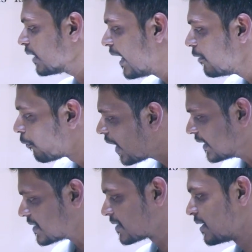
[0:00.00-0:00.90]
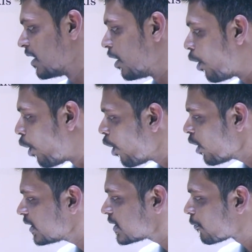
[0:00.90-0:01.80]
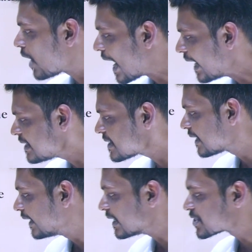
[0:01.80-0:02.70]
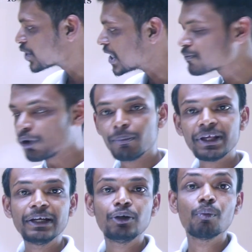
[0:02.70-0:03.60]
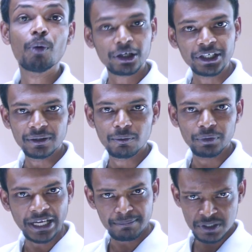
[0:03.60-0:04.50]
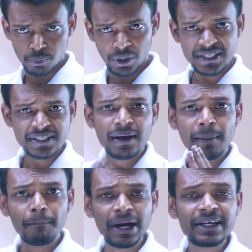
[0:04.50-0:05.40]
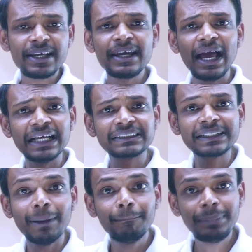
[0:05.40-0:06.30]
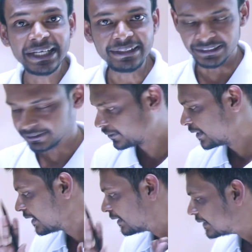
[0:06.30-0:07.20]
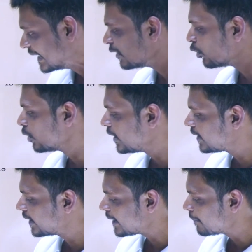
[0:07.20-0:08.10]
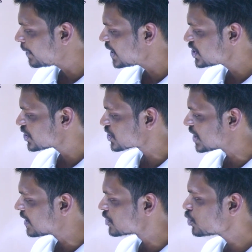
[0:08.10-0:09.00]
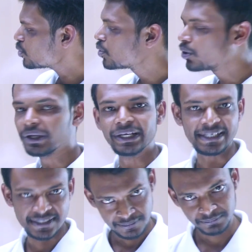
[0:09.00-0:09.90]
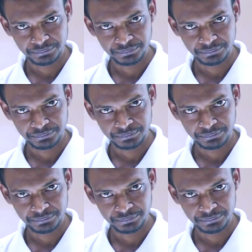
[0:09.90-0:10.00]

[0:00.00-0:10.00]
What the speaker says: And once all the ice gets transformed into water, that means once melting has completed, then only the temperature starts to rise.